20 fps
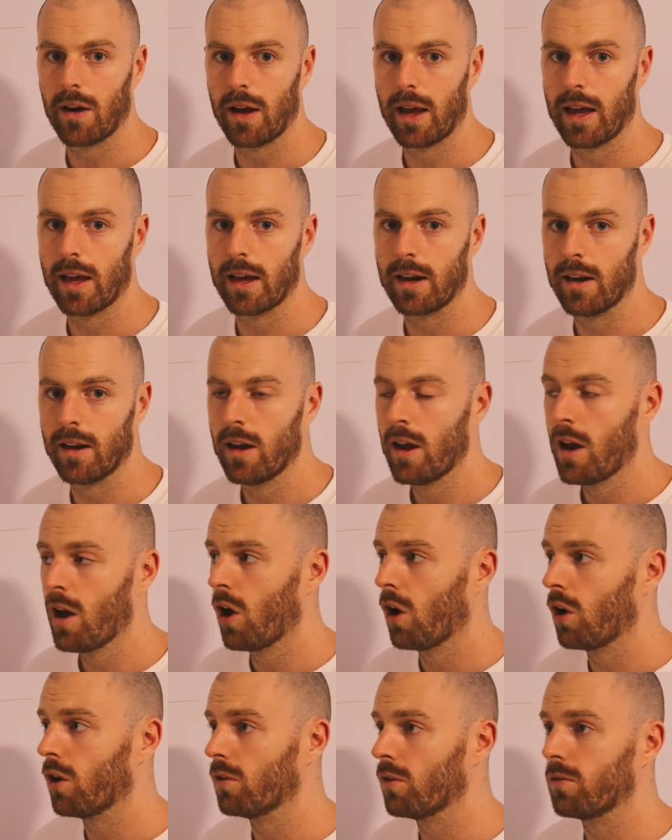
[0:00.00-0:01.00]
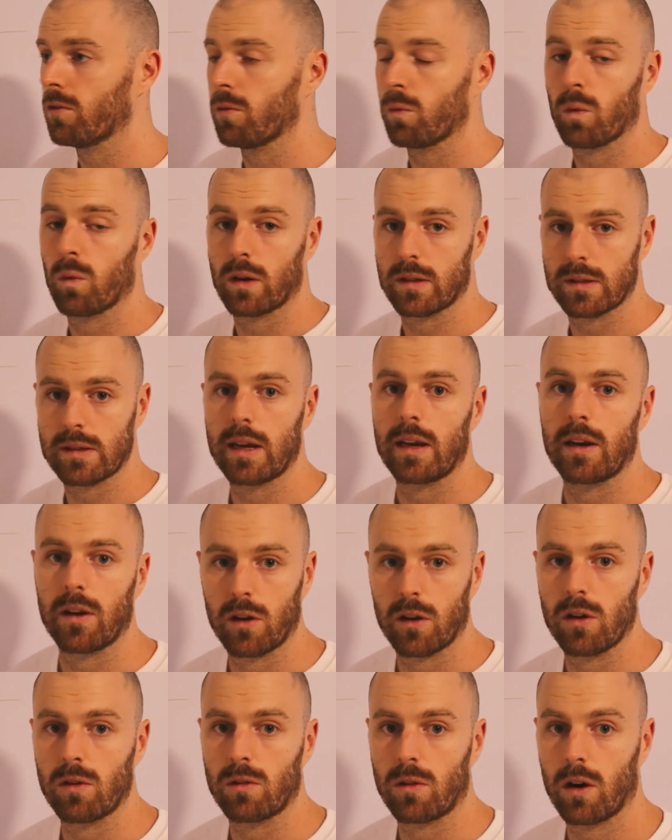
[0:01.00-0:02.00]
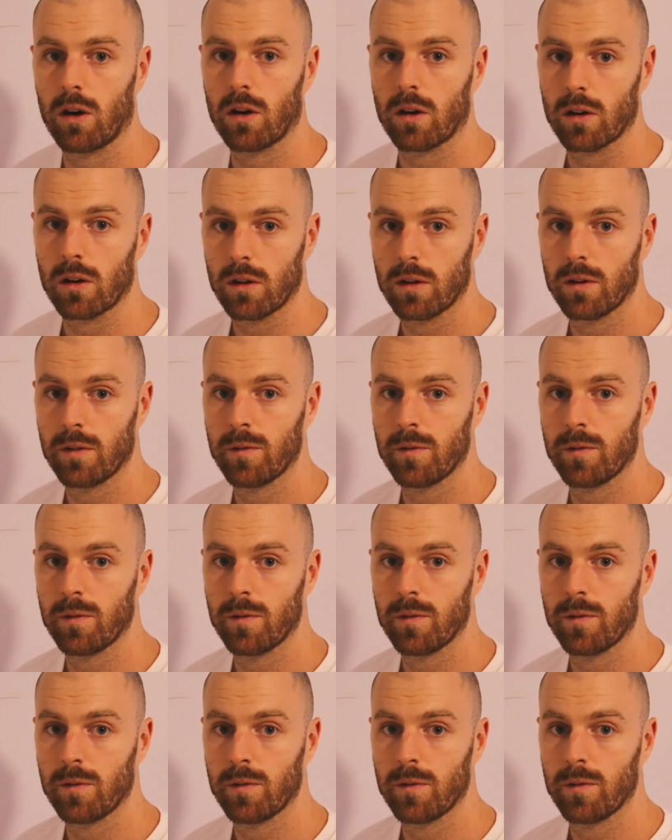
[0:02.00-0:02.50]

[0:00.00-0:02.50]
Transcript: head of what's going to go wrong.